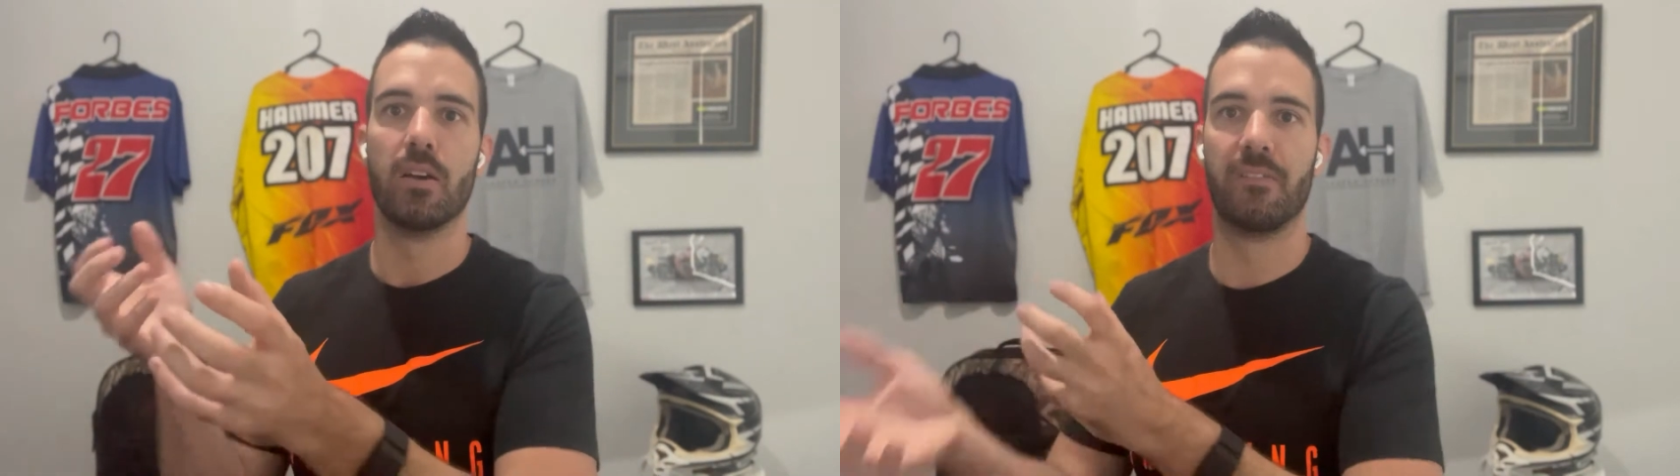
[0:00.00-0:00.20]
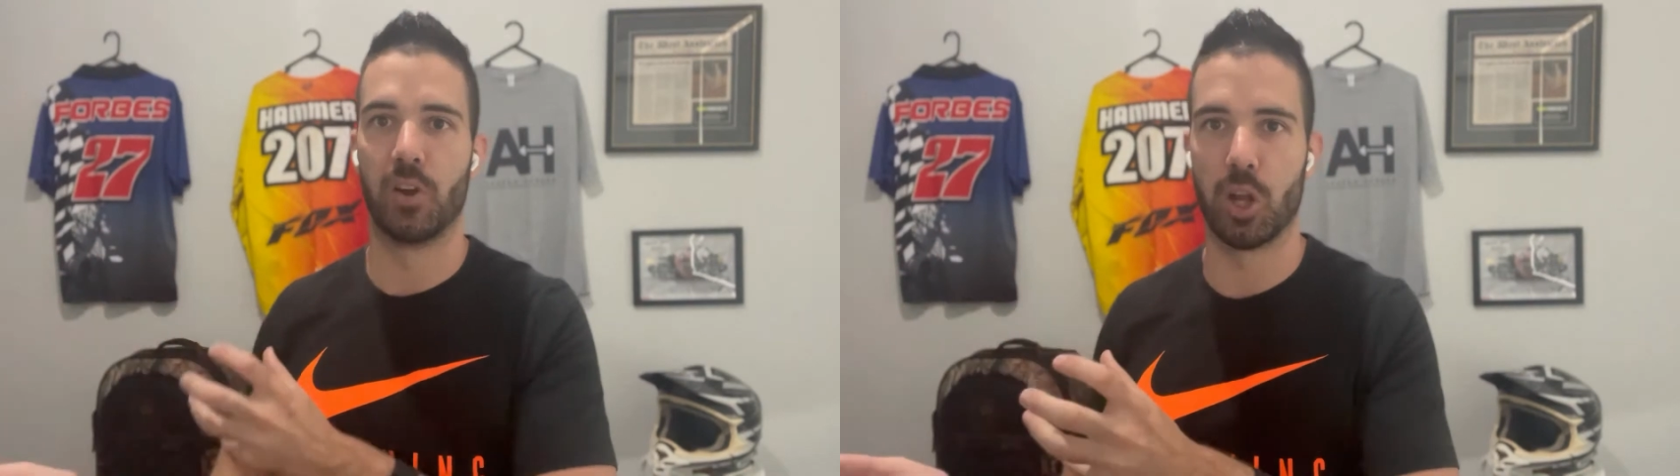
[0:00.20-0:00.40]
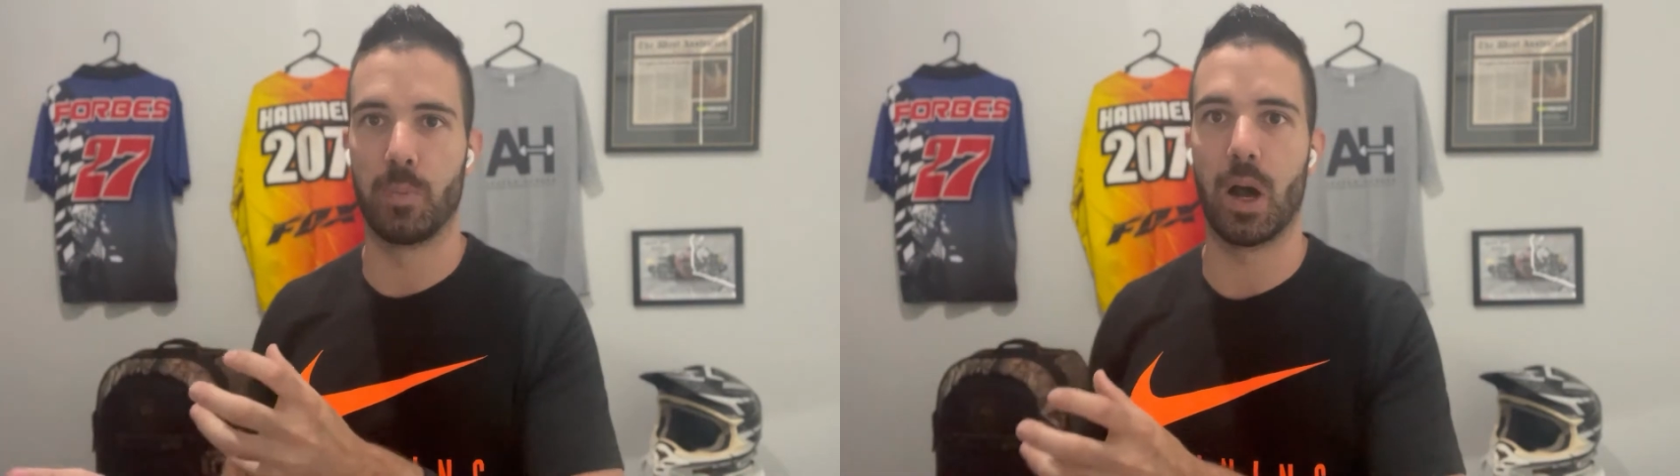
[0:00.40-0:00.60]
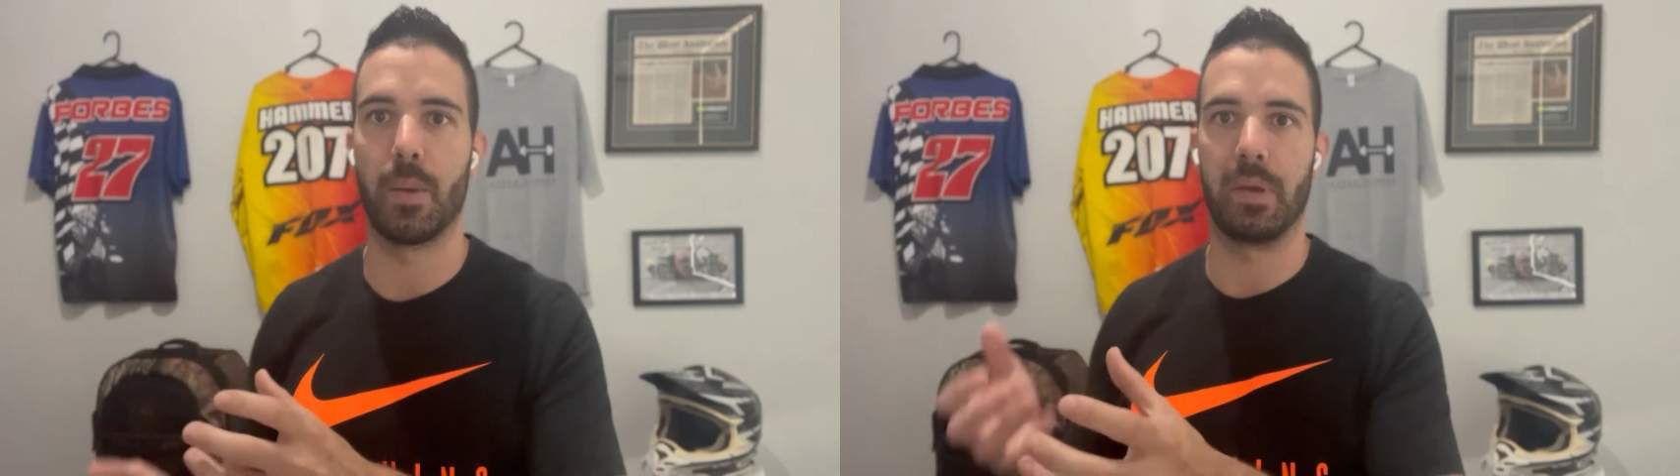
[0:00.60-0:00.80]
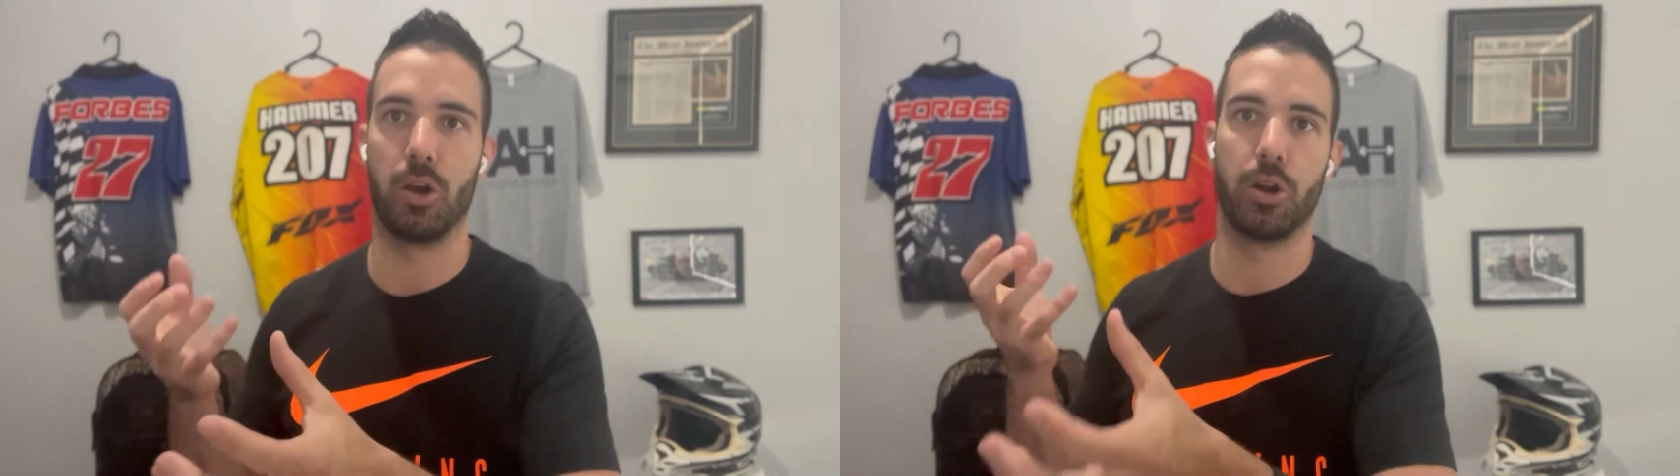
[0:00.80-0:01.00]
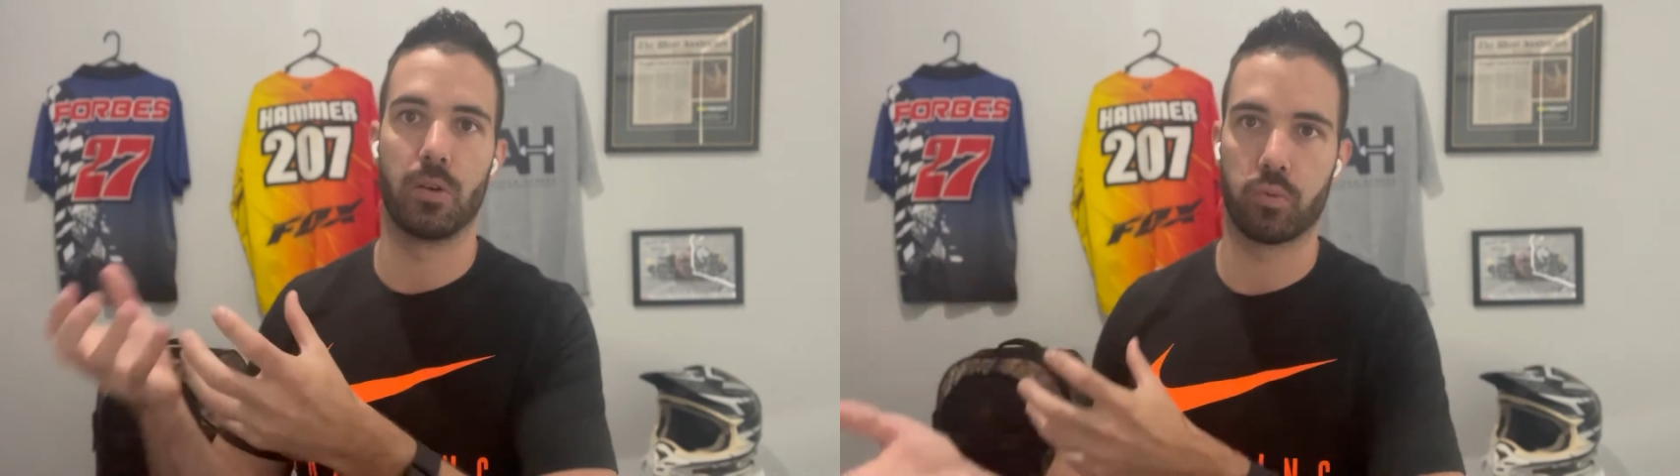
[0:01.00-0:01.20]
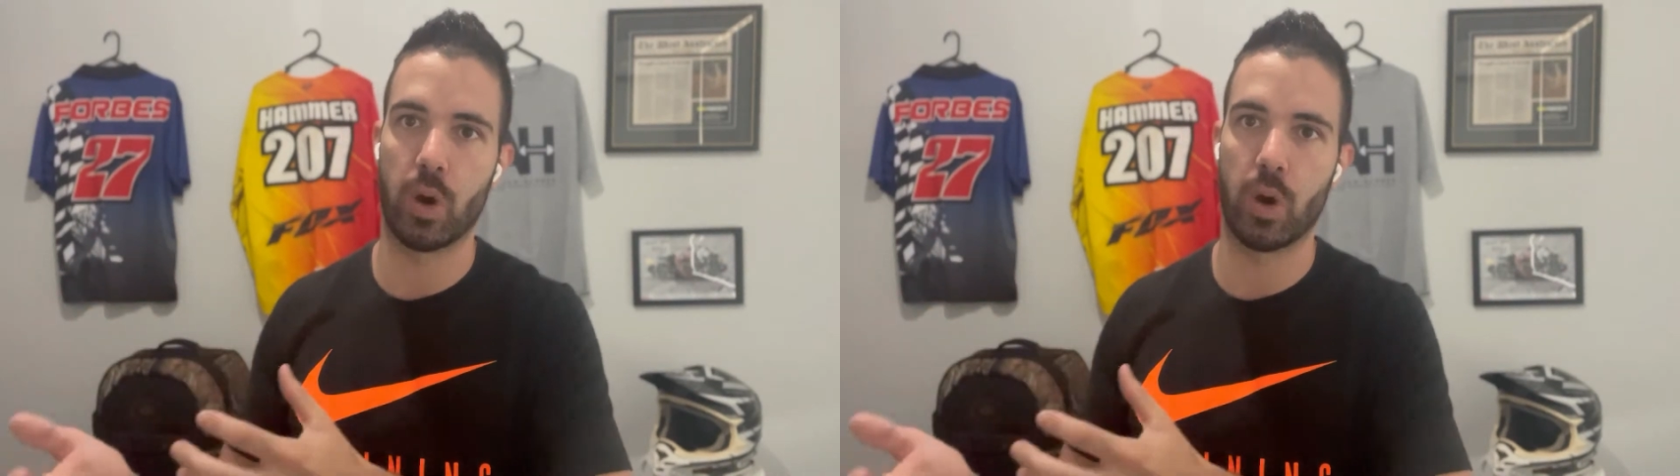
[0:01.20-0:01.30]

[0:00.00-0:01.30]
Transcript: followed by a period of